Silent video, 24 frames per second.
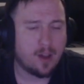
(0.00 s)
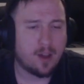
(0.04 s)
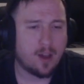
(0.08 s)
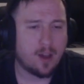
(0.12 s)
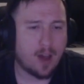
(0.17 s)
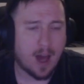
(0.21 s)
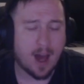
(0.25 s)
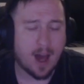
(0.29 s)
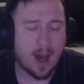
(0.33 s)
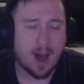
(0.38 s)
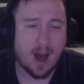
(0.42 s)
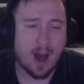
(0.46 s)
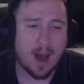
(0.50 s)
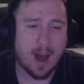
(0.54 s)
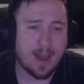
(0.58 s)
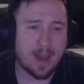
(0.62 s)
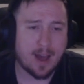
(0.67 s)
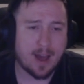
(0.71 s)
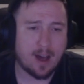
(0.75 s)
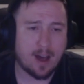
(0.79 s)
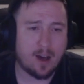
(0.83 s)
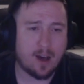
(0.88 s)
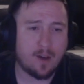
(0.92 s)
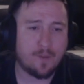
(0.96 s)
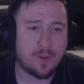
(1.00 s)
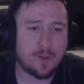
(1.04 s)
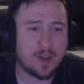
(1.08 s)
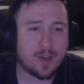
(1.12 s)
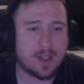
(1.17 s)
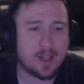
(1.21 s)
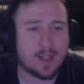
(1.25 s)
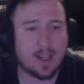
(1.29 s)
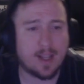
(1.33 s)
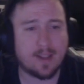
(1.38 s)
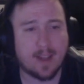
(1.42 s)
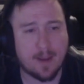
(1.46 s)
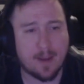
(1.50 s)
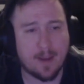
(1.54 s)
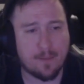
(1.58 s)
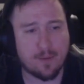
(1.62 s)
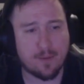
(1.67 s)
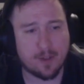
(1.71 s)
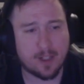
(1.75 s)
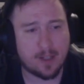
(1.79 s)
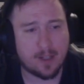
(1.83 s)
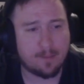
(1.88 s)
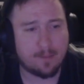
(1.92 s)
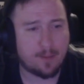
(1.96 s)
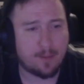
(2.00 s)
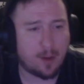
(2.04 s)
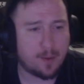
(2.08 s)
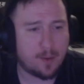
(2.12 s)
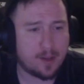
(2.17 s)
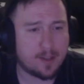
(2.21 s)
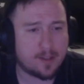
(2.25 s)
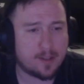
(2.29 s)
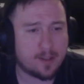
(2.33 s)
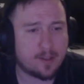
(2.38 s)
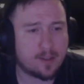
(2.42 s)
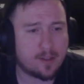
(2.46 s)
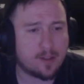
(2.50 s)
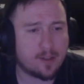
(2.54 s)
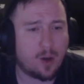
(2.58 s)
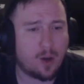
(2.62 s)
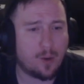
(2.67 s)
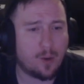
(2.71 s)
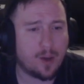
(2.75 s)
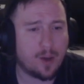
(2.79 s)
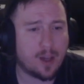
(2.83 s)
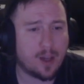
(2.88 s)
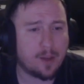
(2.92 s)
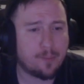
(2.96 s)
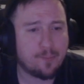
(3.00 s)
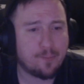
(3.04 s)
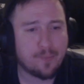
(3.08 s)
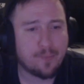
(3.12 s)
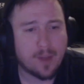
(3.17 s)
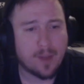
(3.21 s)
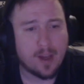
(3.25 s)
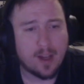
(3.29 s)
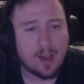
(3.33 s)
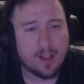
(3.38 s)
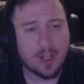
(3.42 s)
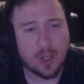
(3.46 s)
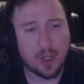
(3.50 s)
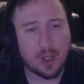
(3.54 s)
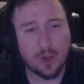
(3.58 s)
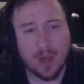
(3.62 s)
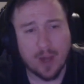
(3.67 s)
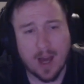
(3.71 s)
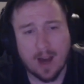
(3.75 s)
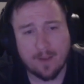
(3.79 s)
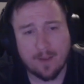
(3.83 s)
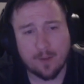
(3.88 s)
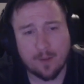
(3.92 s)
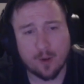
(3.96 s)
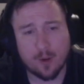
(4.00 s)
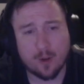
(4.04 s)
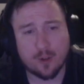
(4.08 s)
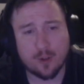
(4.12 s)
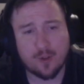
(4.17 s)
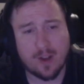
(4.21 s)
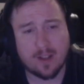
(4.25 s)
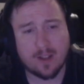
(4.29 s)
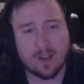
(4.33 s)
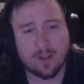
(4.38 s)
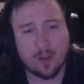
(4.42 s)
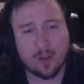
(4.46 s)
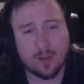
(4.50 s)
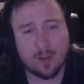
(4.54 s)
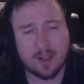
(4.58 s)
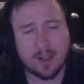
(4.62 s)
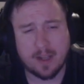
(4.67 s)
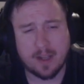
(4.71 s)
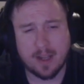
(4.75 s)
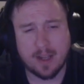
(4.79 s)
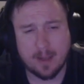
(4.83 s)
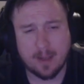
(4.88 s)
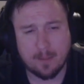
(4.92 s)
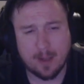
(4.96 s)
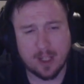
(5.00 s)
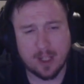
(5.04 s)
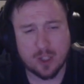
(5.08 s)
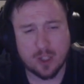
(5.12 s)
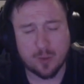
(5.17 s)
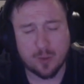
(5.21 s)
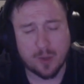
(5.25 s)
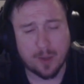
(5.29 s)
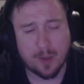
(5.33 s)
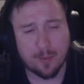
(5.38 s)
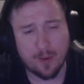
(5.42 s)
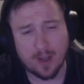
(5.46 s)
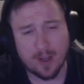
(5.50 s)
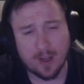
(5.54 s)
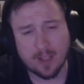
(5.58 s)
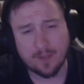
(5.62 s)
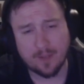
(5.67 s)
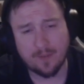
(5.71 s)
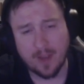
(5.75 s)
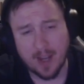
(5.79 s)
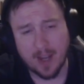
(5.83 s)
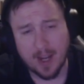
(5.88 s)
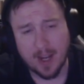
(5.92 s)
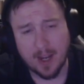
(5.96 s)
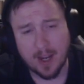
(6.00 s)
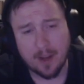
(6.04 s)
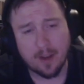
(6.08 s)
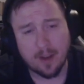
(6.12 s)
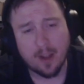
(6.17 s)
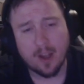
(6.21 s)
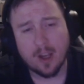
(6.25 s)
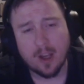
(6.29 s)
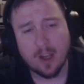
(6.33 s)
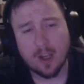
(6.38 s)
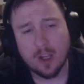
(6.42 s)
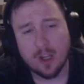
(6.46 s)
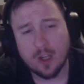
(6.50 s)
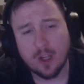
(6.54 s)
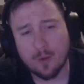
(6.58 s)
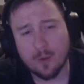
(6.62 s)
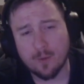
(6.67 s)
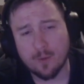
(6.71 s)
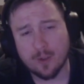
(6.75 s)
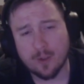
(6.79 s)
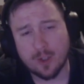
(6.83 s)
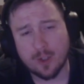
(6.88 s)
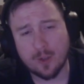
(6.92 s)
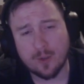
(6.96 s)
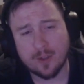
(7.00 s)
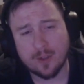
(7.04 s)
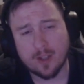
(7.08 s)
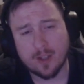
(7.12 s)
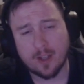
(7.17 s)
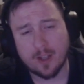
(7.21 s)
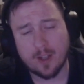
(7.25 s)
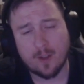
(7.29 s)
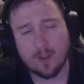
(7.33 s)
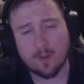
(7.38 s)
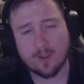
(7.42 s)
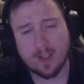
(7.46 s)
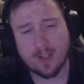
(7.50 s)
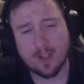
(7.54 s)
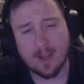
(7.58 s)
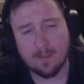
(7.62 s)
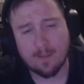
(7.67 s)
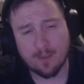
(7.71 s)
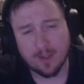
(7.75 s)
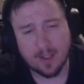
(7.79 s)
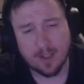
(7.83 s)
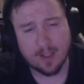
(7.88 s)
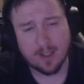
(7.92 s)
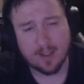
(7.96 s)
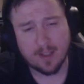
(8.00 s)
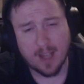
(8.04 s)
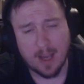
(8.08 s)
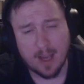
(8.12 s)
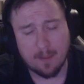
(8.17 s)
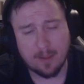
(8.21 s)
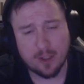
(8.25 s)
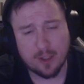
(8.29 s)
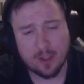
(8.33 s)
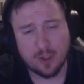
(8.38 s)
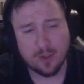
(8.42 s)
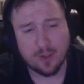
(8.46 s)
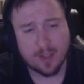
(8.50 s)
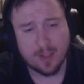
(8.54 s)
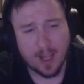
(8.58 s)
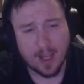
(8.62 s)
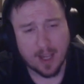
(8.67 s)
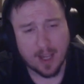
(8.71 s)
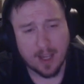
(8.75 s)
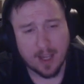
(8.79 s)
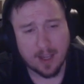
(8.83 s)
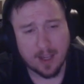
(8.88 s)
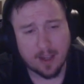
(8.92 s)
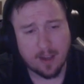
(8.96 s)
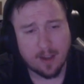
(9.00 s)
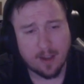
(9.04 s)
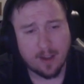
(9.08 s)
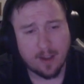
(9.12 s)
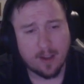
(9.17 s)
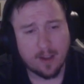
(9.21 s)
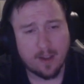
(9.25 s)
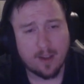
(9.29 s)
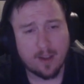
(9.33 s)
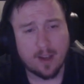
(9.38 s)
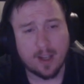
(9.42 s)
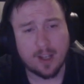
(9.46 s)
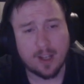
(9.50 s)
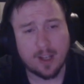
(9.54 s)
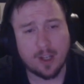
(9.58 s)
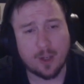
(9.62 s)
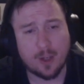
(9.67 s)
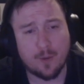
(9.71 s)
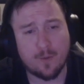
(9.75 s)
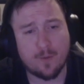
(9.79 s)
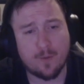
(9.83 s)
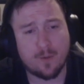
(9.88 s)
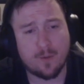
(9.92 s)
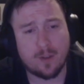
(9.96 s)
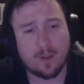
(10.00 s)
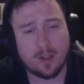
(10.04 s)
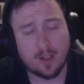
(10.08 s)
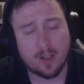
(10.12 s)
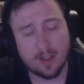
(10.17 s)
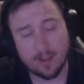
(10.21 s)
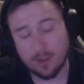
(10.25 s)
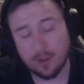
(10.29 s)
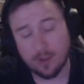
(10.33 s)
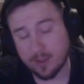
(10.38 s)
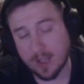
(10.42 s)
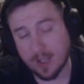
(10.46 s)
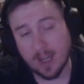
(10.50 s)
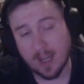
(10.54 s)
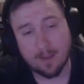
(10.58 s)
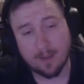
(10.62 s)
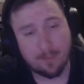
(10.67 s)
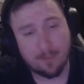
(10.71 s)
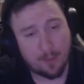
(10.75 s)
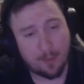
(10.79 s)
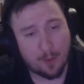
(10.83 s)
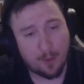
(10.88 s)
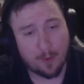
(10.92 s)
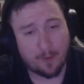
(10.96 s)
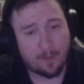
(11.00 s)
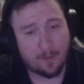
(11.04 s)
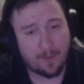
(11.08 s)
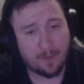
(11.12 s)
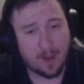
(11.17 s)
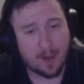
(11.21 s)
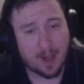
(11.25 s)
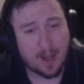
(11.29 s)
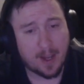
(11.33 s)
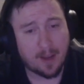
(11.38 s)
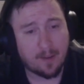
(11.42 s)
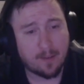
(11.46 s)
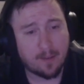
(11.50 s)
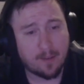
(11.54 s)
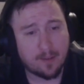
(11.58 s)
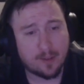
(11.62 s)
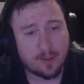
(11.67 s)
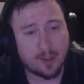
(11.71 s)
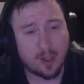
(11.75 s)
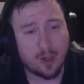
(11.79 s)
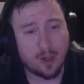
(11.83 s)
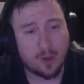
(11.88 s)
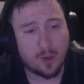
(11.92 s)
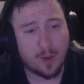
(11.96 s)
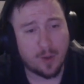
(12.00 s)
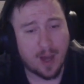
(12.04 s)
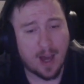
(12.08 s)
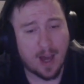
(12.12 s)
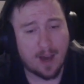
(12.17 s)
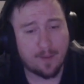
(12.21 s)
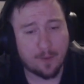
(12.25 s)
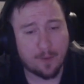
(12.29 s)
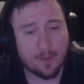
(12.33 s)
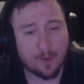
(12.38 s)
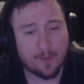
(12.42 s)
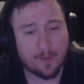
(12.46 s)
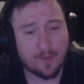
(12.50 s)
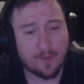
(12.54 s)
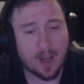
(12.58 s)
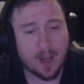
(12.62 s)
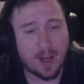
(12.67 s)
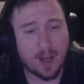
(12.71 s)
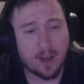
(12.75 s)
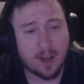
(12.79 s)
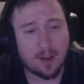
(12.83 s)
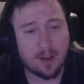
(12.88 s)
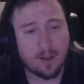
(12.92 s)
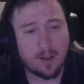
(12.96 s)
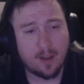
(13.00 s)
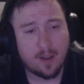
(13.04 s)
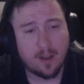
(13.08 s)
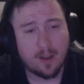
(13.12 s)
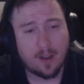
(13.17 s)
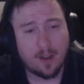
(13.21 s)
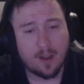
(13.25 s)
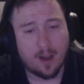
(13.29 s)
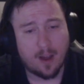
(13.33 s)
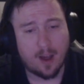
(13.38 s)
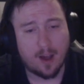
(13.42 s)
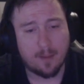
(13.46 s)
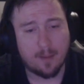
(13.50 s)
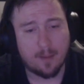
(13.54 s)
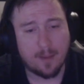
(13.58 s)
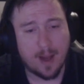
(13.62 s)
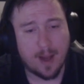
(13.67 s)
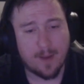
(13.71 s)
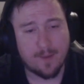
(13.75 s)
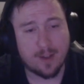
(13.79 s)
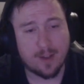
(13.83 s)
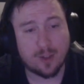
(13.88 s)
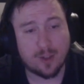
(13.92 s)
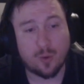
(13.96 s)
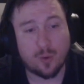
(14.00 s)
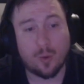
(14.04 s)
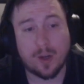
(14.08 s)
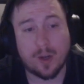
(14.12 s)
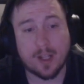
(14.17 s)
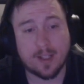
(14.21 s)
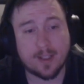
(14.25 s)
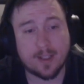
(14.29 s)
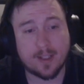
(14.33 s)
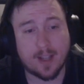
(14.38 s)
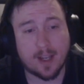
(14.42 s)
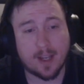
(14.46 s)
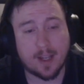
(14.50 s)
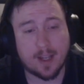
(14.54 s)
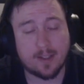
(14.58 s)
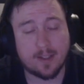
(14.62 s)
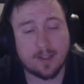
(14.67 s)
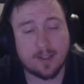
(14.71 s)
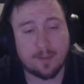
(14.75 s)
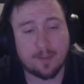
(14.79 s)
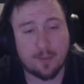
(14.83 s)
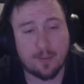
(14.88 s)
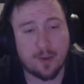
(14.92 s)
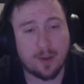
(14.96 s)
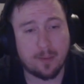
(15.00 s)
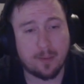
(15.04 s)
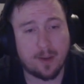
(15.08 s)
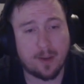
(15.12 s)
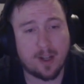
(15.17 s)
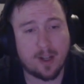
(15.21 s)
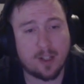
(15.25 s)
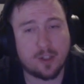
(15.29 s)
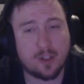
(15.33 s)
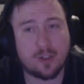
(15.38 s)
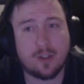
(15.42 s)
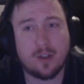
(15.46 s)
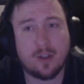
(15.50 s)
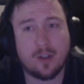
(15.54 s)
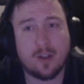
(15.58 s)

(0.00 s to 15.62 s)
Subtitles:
at high health, you get that 10% bonus going. Then you have your translucent image. When you press fade, you reduce another 10% damage you take, and then you take improved fade. So you have your fade every 20 seconds pretty much.